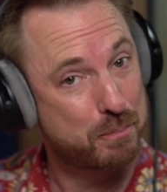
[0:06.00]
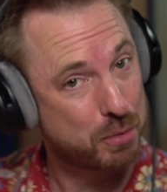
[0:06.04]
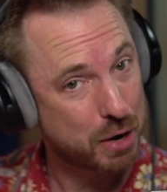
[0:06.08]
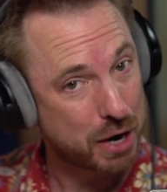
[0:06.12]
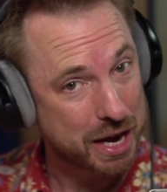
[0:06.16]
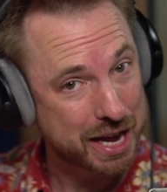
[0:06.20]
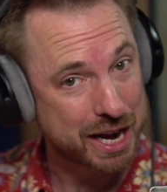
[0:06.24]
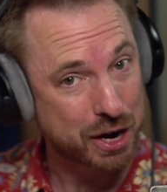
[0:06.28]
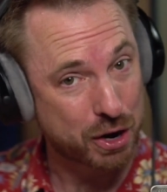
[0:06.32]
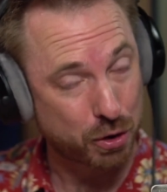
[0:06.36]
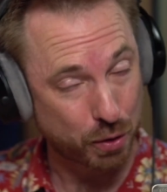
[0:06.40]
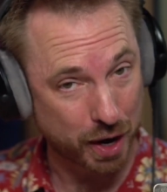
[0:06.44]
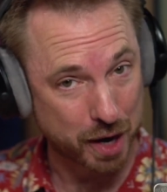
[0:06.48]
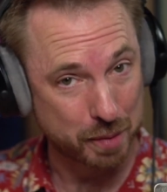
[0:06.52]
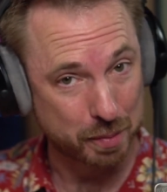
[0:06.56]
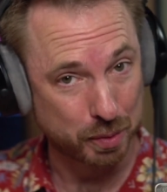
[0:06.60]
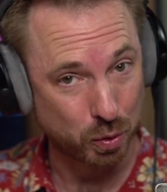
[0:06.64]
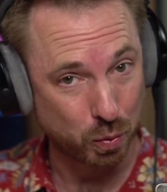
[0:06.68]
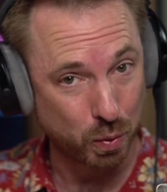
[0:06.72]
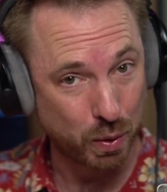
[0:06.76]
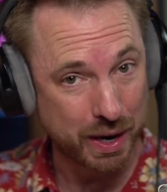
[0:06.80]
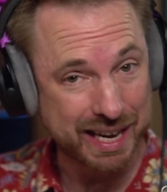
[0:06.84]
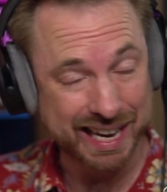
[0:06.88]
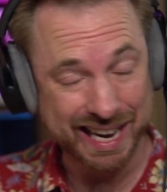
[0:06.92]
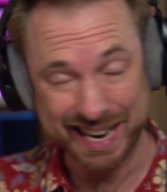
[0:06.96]
pretty
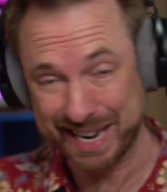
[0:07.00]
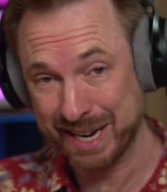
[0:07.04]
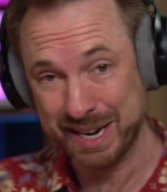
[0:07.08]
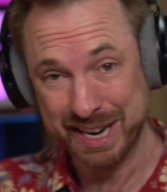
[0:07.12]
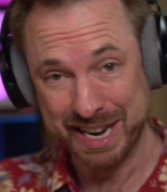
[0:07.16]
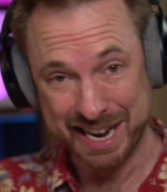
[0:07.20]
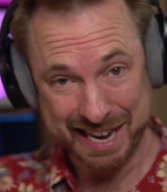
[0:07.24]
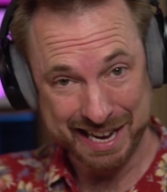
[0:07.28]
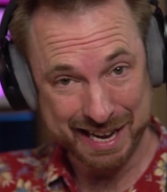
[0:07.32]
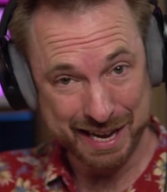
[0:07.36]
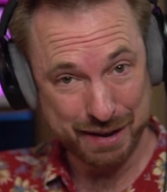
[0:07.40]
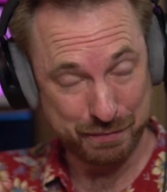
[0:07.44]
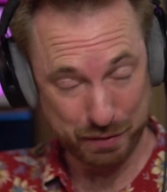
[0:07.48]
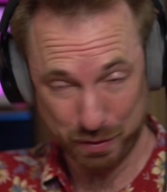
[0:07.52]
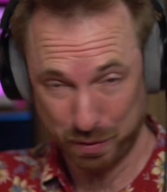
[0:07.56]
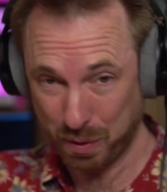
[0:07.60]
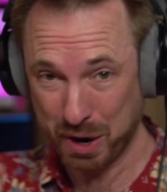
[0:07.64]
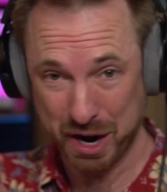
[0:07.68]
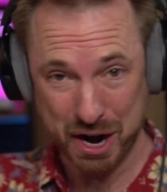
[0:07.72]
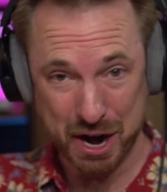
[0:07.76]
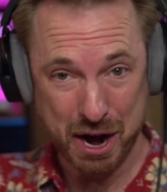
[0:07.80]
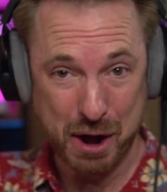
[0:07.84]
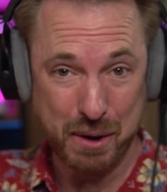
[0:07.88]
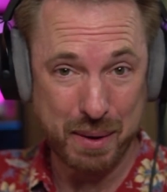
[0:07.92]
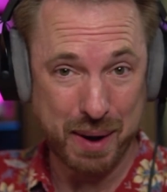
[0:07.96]
incredible week, and if you
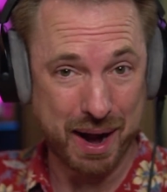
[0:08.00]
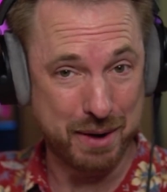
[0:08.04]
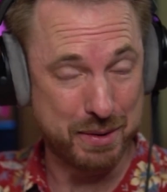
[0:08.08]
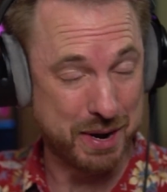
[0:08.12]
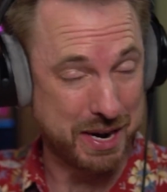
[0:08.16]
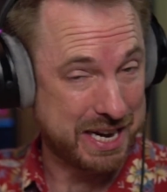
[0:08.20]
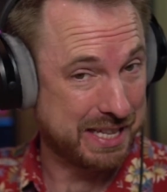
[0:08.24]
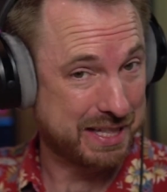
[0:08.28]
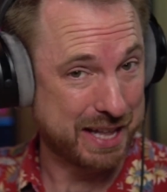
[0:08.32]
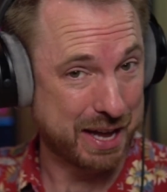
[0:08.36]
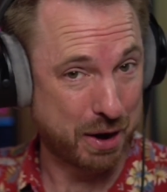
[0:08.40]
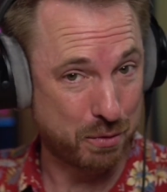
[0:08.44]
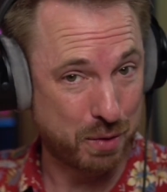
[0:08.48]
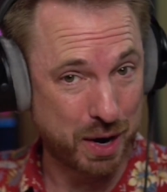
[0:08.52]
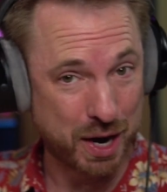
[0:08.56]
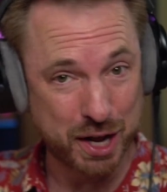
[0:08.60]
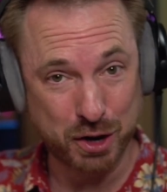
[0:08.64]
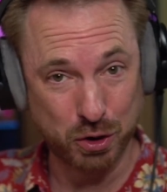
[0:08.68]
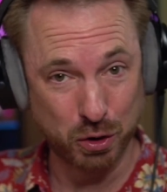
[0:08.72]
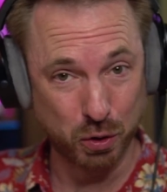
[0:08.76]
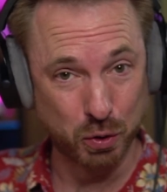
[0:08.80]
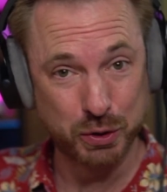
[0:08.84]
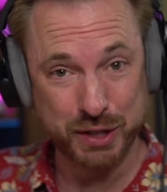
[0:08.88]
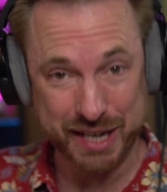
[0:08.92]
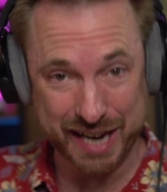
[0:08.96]
want to know how I did that really
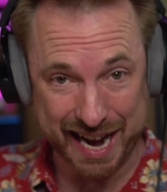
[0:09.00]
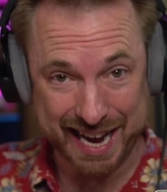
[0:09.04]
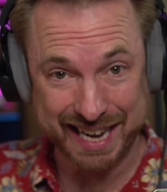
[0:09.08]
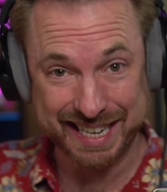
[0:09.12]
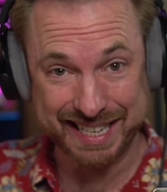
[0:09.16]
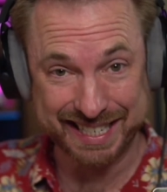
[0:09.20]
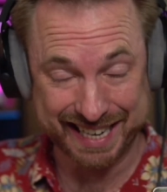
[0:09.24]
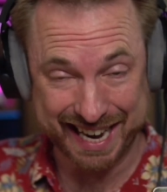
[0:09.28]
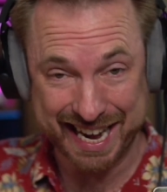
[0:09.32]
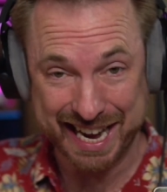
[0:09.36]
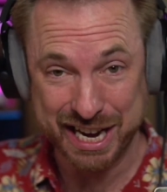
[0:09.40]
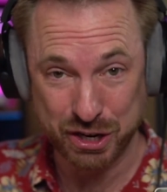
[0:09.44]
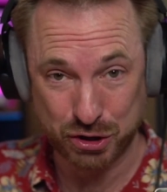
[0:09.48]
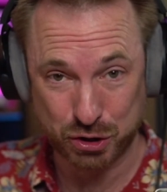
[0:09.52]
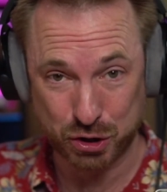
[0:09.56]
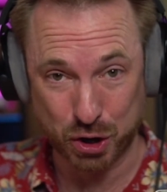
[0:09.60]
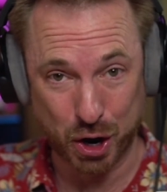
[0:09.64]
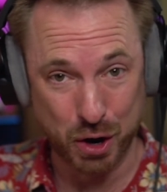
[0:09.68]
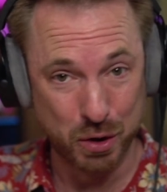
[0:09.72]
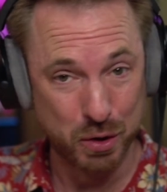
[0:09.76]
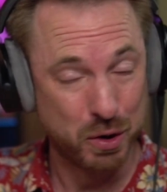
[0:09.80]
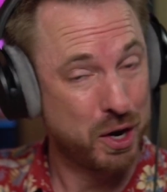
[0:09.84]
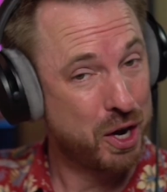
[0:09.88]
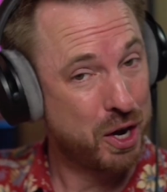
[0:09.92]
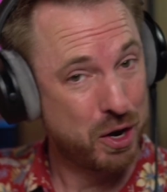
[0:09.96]
cool text
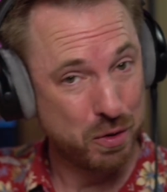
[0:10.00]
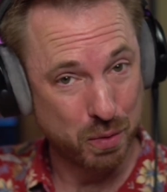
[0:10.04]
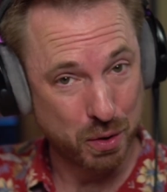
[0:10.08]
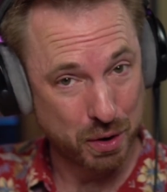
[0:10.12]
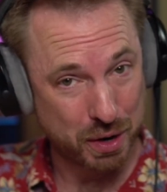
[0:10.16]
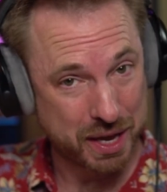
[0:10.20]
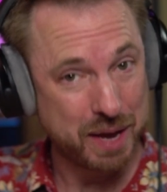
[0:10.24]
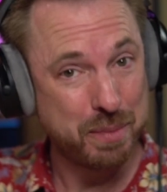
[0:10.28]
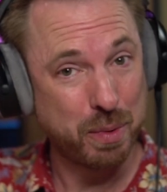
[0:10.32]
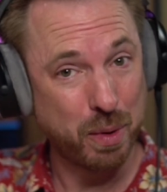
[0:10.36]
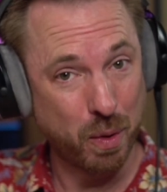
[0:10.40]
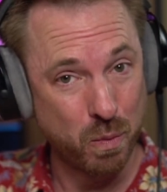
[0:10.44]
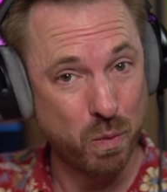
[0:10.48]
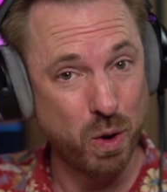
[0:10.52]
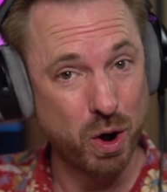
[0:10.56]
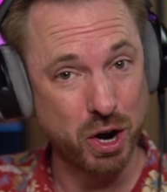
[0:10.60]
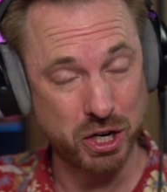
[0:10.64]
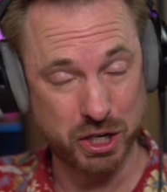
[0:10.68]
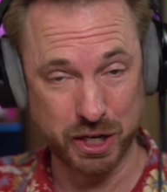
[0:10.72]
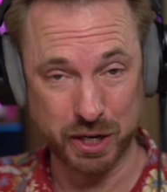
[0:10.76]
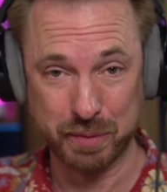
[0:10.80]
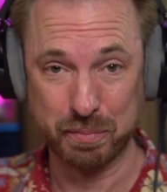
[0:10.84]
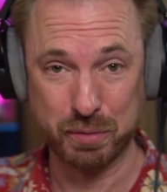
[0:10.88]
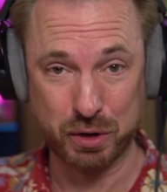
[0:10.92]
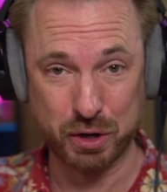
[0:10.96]
intro, well, keep on
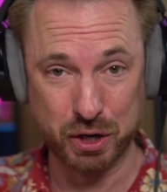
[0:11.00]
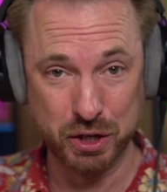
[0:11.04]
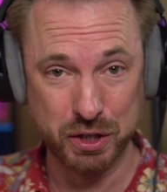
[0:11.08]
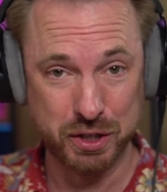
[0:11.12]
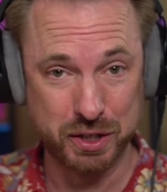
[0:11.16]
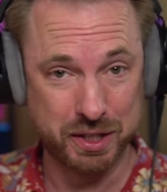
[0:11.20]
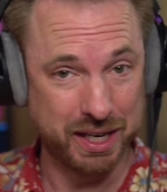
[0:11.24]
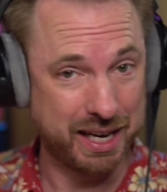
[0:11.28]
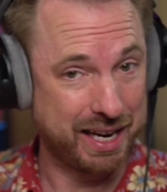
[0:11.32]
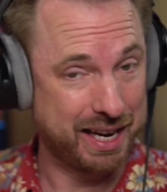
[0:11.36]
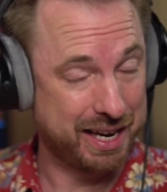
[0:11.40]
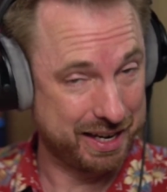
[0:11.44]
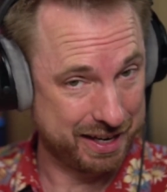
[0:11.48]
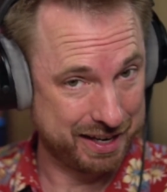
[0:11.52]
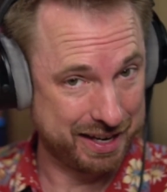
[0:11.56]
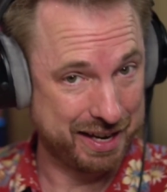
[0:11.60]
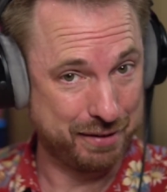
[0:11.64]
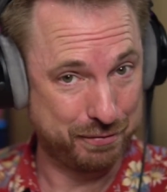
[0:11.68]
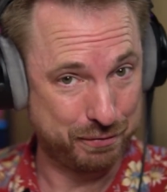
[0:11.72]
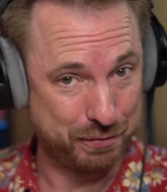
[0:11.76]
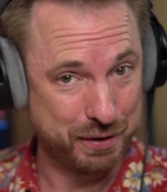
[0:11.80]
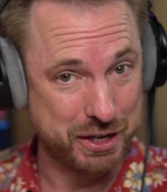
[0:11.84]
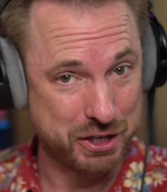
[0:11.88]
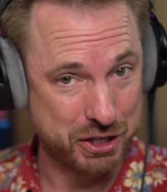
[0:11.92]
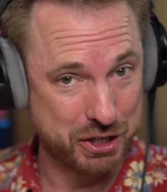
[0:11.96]
watching because
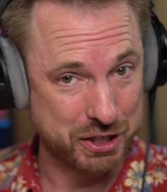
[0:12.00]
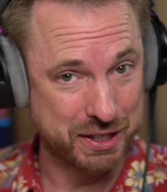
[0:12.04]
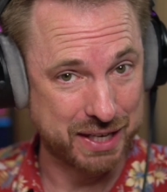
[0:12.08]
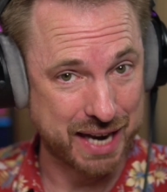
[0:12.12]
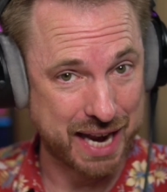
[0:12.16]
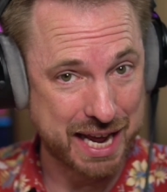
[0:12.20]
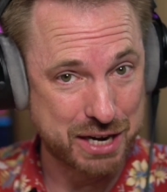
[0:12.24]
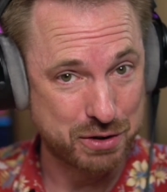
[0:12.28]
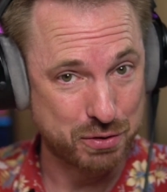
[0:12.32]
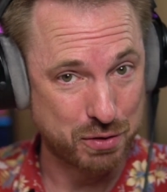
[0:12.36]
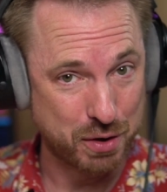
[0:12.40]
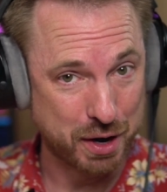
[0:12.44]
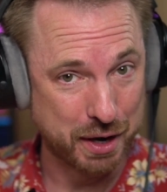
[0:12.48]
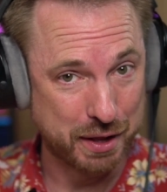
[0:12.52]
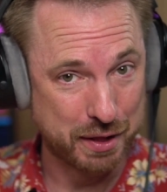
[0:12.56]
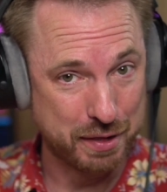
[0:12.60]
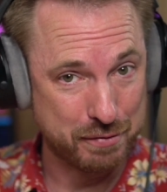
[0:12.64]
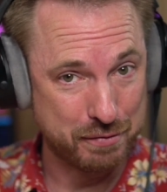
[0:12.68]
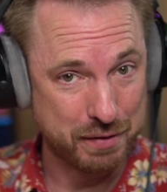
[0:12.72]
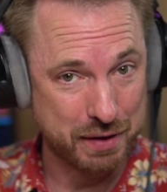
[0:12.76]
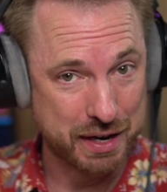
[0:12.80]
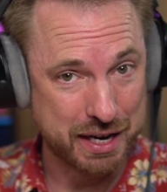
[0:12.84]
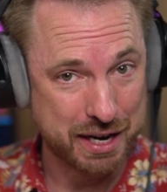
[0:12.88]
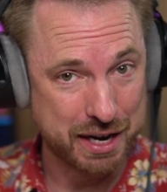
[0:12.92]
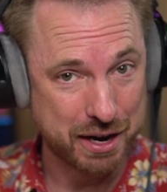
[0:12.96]
it features later on in
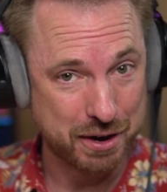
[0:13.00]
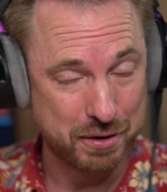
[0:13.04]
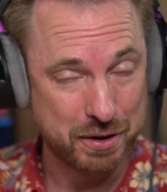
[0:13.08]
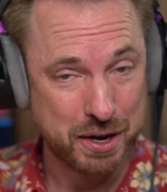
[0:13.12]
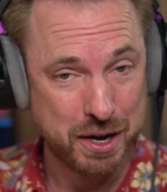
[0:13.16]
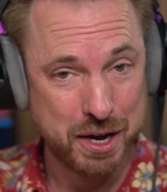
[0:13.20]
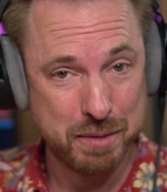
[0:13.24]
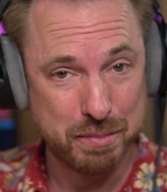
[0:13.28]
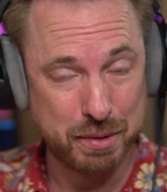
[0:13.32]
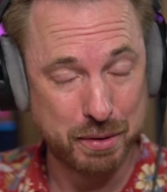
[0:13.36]
the video.